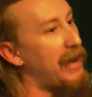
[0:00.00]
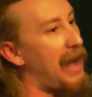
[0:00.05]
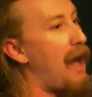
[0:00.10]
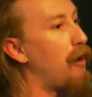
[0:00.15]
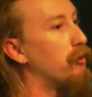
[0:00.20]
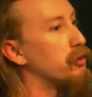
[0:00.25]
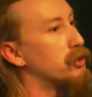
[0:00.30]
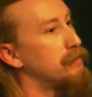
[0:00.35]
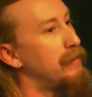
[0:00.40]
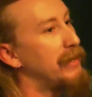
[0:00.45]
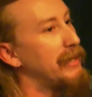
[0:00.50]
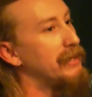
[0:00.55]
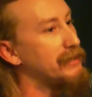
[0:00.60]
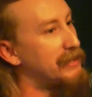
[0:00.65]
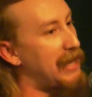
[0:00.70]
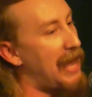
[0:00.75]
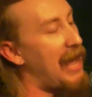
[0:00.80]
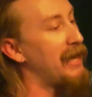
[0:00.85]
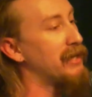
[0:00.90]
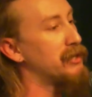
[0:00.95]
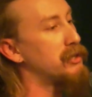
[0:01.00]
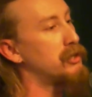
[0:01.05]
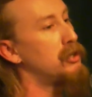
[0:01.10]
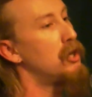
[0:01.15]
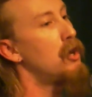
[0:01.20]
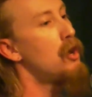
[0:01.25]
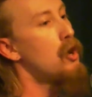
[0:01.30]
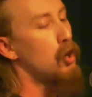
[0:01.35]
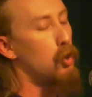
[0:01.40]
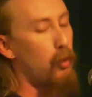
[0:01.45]
housemate Tess
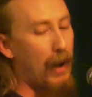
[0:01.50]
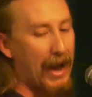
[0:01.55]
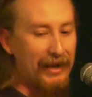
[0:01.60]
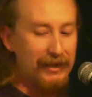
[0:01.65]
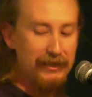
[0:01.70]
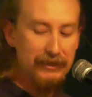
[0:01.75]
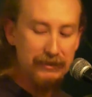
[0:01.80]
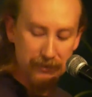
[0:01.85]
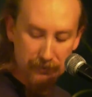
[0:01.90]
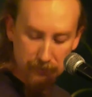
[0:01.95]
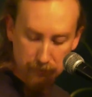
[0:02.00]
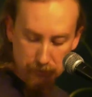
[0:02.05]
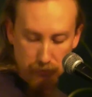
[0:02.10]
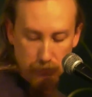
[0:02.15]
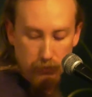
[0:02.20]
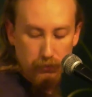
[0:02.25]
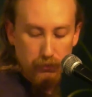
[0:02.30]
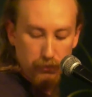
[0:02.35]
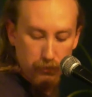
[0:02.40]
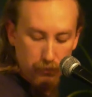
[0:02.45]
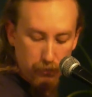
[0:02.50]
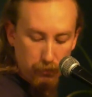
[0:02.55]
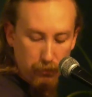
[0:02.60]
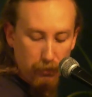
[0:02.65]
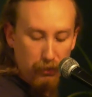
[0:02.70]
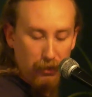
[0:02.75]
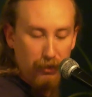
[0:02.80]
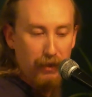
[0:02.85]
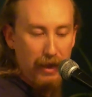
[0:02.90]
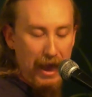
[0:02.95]
who had
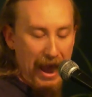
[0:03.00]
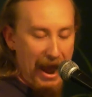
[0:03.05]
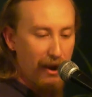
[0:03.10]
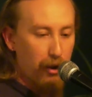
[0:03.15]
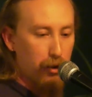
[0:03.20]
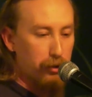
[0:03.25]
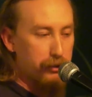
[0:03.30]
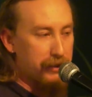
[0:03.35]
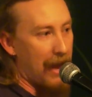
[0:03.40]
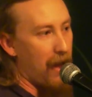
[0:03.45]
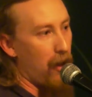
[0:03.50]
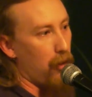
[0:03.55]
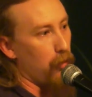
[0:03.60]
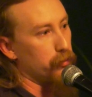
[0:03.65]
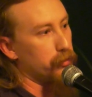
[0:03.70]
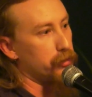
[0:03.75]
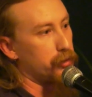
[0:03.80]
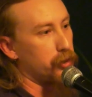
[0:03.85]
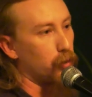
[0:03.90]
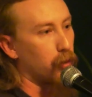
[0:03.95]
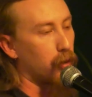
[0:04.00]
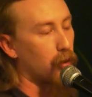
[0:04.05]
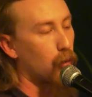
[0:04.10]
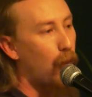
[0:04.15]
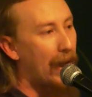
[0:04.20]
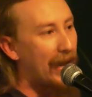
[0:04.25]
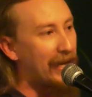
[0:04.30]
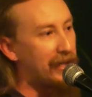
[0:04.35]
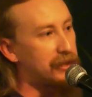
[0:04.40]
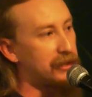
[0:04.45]
hair down to her
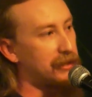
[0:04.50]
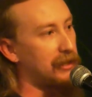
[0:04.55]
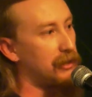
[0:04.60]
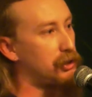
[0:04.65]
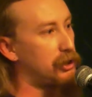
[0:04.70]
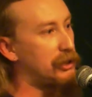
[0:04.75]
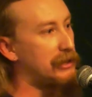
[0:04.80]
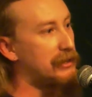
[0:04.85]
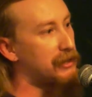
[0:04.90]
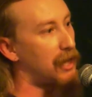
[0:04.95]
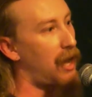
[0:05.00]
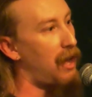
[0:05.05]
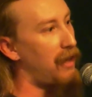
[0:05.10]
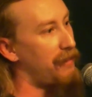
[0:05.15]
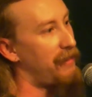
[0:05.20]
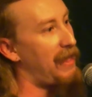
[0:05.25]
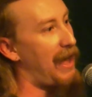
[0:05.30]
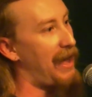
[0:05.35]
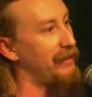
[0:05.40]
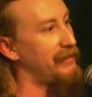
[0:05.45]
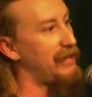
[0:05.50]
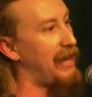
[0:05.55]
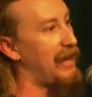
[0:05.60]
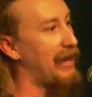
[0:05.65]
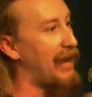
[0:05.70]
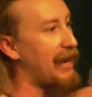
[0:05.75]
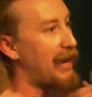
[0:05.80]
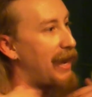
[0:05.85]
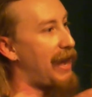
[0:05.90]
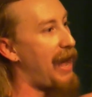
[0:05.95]
waist that she'd cut that day,
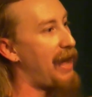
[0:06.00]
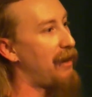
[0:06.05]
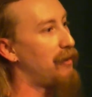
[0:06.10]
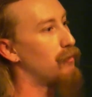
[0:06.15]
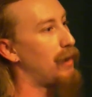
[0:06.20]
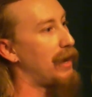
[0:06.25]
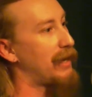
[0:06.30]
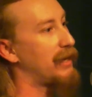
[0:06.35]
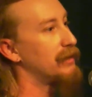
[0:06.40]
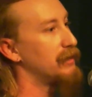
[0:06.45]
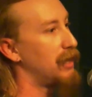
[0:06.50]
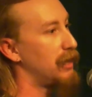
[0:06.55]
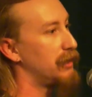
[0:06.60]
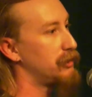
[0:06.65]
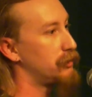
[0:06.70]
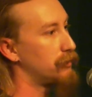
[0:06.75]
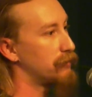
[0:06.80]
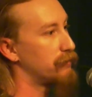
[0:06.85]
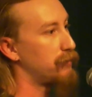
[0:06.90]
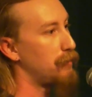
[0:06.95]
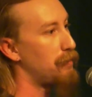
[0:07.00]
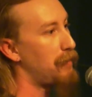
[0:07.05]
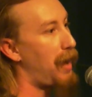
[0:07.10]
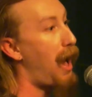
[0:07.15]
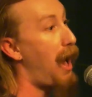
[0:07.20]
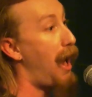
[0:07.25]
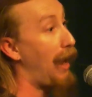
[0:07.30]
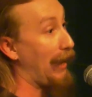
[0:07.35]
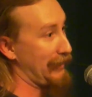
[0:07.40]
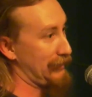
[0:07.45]
and I hadn't recognized her from
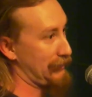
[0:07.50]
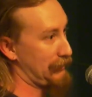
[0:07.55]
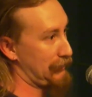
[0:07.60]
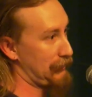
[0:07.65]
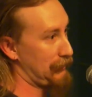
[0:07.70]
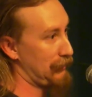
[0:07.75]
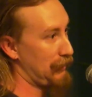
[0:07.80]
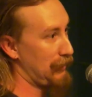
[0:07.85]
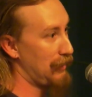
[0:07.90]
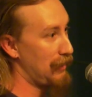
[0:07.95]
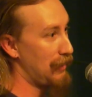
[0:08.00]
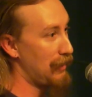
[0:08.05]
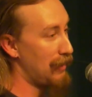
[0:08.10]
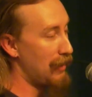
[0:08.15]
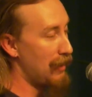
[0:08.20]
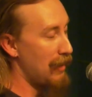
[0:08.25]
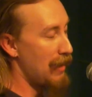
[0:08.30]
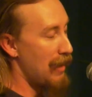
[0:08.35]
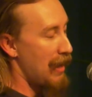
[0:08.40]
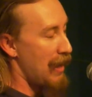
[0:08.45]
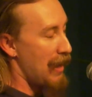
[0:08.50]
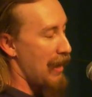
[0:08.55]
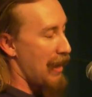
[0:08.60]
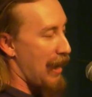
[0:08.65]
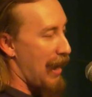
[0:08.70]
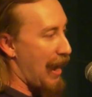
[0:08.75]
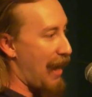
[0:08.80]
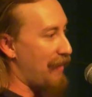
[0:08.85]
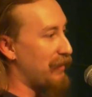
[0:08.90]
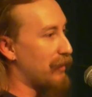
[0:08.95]
behind.
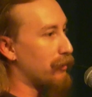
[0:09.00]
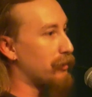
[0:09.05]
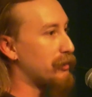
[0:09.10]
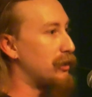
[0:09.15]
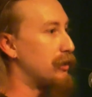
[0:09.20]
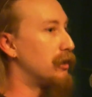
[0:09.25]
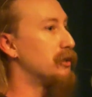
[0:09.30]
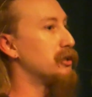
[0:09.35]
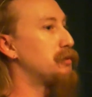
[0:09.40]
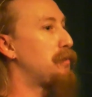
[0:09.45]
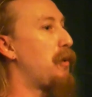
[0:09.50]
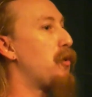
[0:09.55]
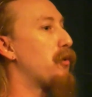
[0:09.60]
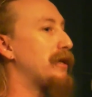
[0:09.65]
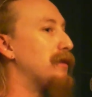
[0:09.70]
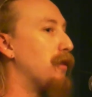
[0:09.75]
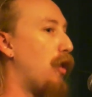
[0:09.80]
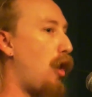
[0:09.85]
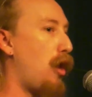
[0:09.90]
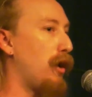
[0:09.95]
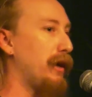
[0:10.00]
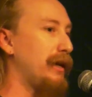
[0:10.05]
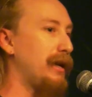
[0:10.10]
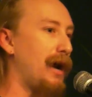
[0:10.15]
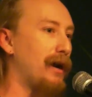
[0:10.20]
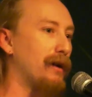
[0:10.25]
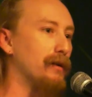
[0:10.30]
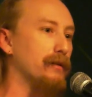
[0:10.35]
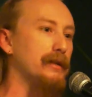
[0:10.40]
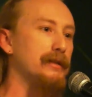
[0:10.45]
And there is an unspoken law in
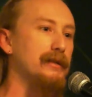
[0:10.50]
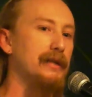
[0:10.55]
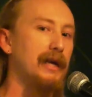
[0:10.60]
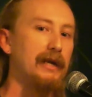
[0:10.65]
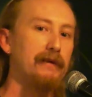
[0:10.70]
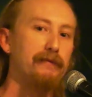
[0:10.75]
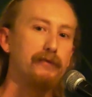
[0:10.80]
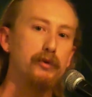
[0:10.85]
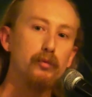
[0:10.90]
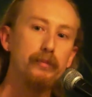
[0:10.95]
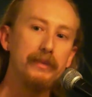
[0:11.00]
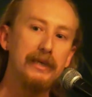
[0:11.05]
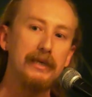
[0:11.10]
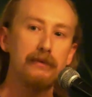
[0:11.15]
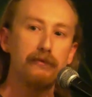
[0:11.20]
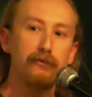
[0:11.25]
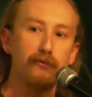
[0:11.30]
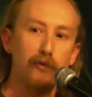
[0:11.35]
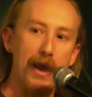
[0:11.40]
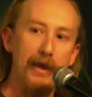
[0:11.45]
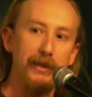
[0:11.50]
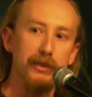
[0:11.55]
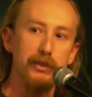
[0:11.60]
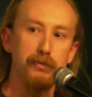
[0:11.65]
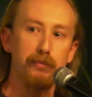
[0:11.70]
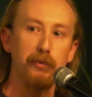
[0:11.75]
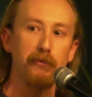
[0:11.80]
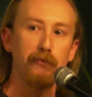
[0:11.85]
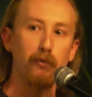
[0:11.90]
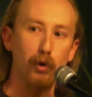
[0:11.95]
Ireland that if you meet friends
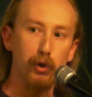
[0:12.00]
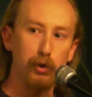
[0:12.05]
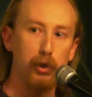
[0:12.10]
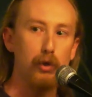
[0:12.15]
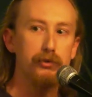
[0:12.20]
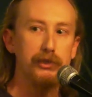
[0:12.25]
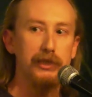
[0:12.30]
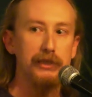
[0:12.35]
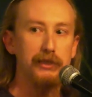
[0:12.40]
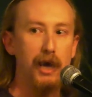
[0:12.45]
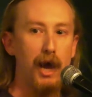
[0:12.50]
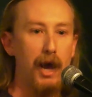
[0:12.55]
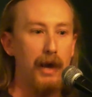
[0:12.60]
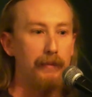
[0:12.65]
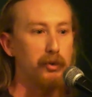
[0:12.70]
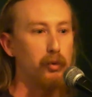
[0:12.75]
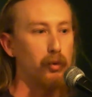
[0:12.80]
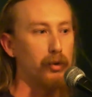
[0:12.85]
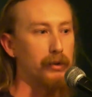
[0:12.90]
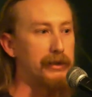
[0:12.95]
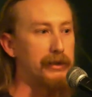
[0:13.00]
before closing time, you are